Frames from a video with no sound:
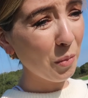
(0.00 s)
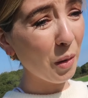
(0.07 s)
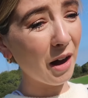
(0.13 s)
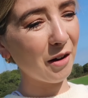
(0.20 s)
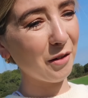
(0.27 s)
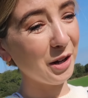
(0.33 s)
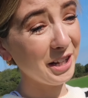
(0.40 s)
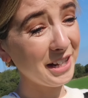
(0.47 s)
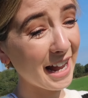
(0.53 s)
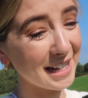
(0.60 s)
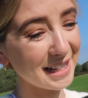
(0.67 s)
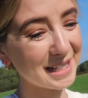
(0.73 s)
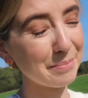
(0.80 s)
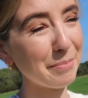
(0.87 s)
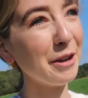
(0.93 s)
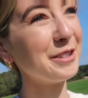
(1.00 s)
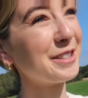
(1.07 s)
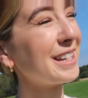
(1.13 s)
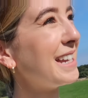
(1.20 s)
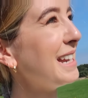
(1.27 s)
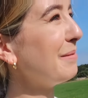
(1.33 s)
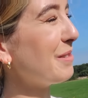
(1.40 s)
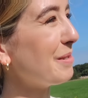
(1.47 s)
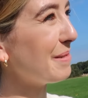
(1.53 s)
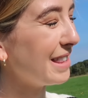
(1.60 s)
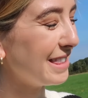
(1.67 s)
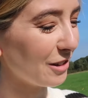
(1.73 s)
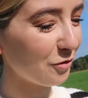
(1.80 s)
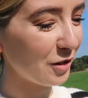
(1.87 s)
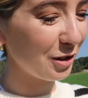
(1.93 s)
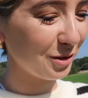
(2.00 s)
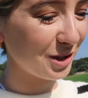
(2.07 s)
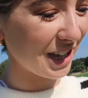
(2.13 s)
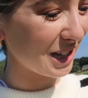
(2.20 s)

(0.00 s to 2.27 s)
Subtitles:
Well, yeah, it's supposed to keep them in the fields